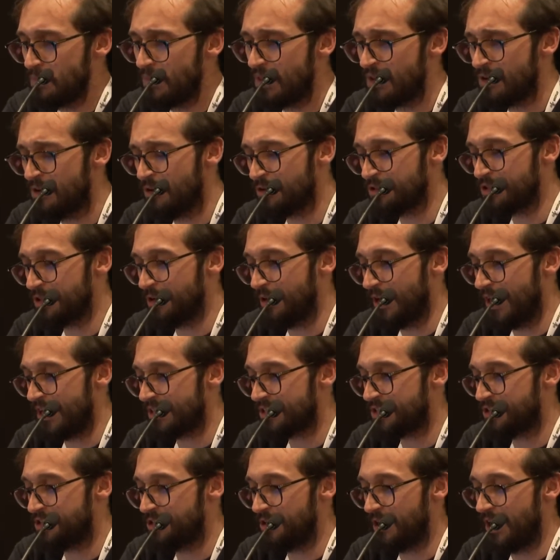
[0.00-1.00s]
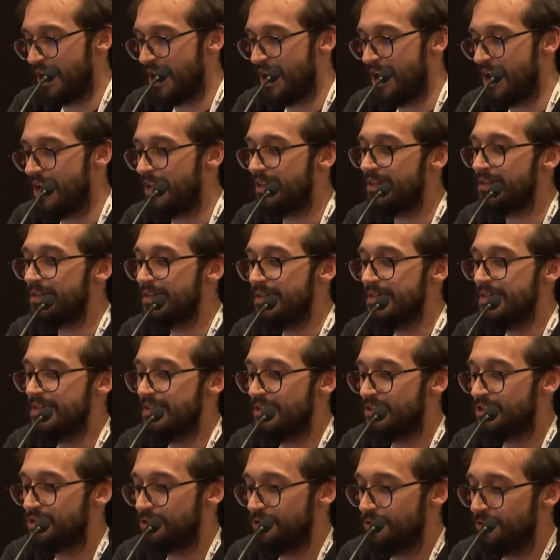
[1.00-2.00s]
Also last July,
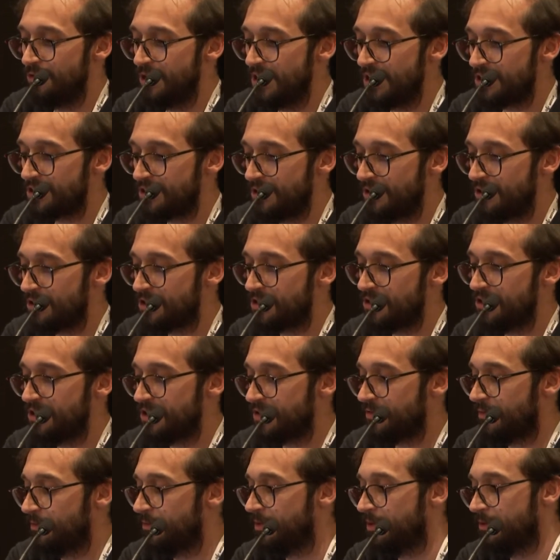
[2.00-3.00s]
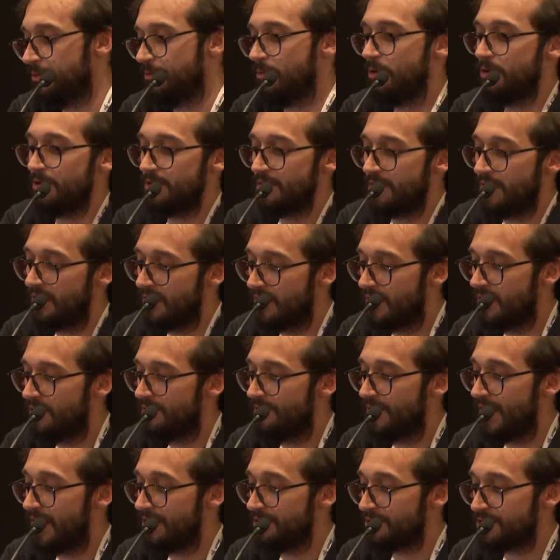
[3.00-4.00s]
two researchers from the World
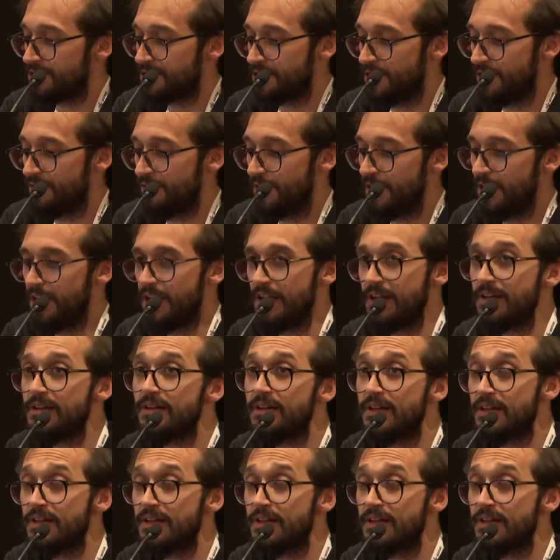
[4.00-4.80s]
Value Survey and,